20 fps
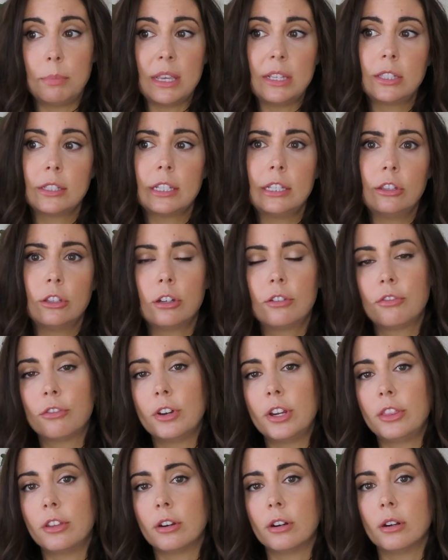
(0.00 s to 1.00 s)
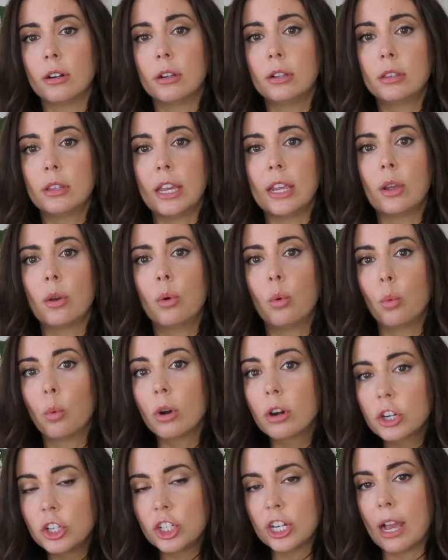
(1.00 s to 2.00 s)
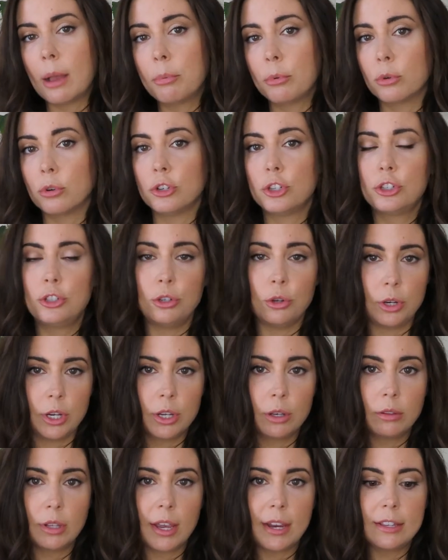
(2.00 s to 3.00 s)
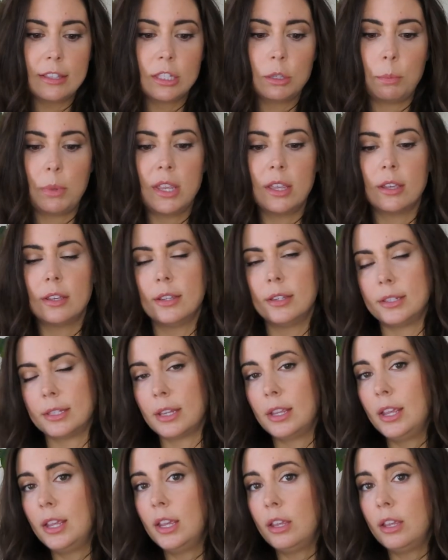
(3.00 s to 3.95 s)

basically look for either like workshop or studio lights, because